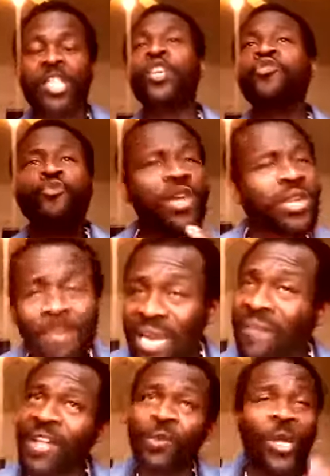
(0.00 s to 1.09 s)
Do you really
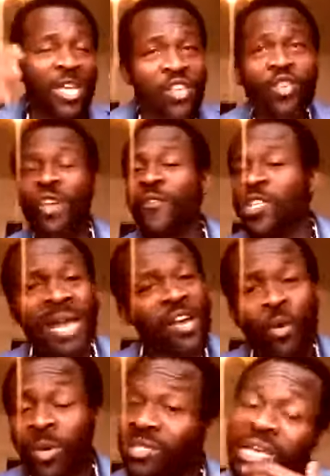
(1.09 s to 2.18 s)
believe that we're in a universe by
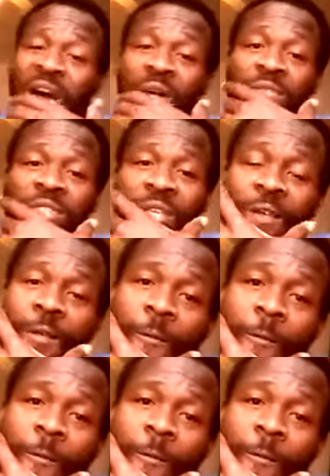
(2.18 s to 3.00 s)
ourselves?